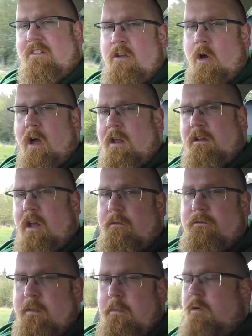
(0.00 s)
not
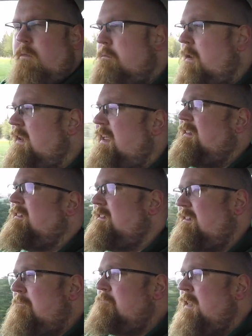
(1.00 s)
uncomfortable, but
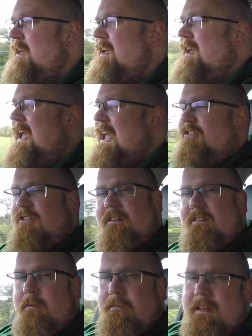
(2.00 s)
it's
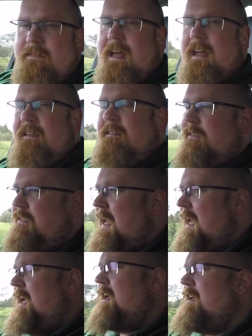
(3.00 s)
just something that is
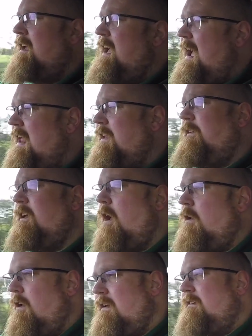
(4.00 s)
there. And if you
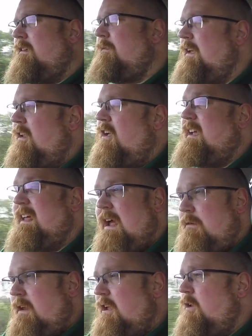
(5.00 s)
go look at something like an
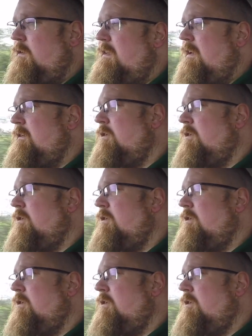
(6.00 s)
Audi Q7